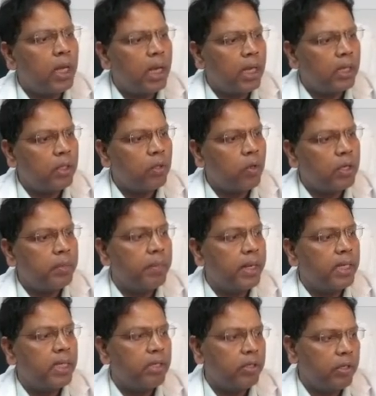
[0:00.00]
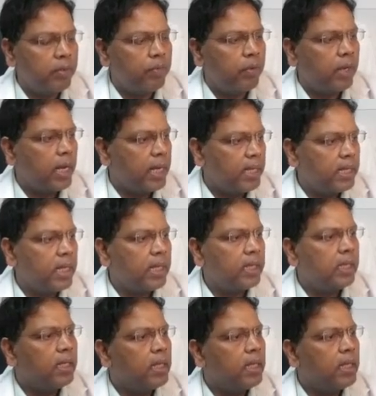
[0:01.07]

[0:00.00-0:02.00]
are not mandatory for HITAC.